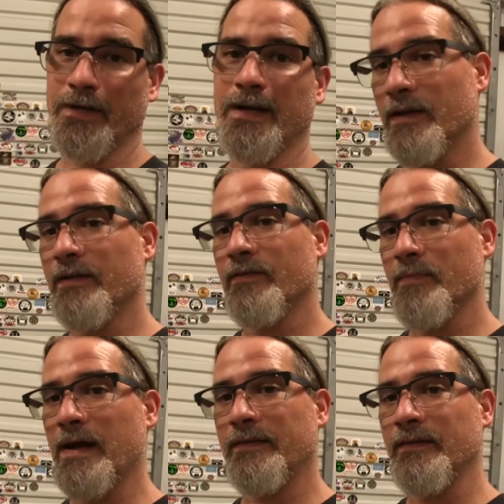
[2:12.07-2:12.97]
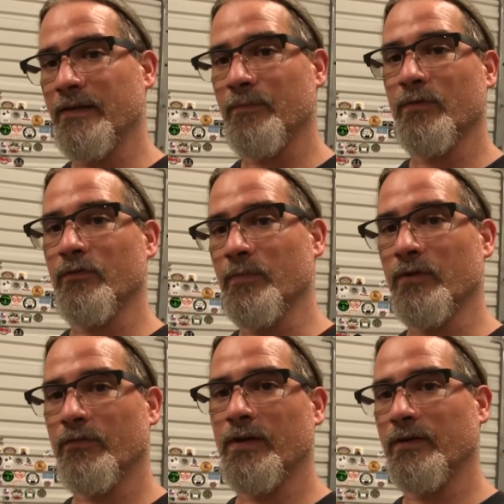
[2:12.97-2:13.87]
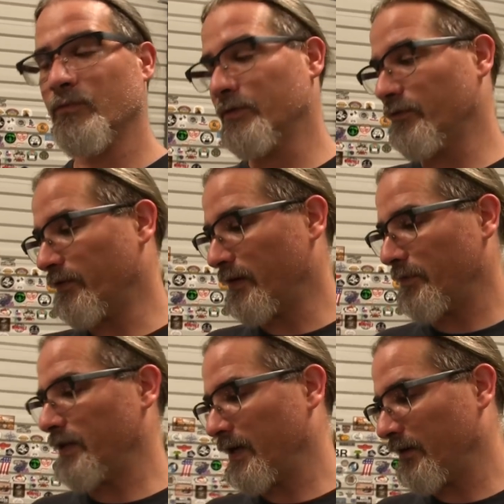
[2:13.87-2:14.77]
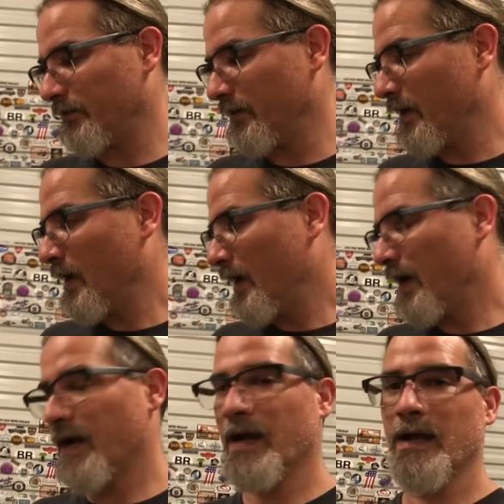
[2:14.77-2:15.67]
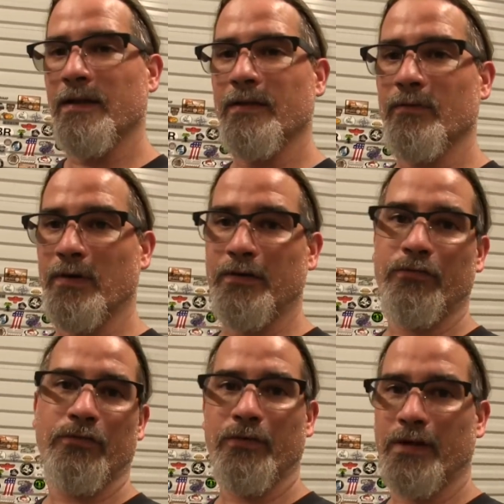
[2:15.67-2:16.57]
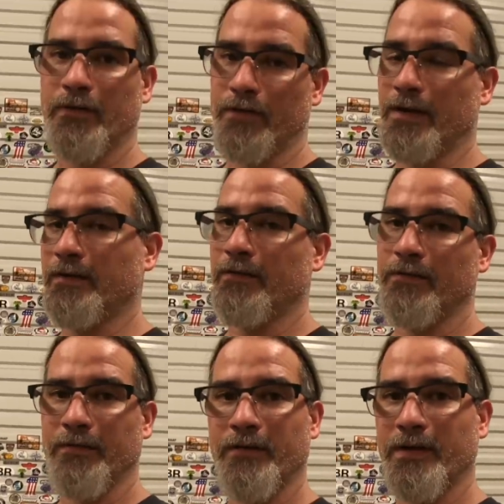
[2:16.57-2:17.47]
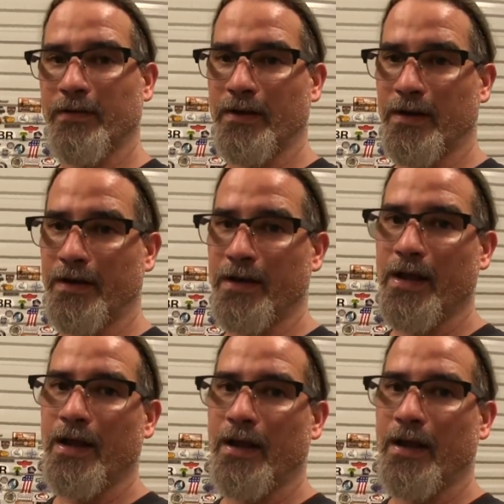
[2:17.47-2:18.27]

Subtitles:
it or not, it is a matching numbers motorcycle with the frame and the engine, and they register as a 1979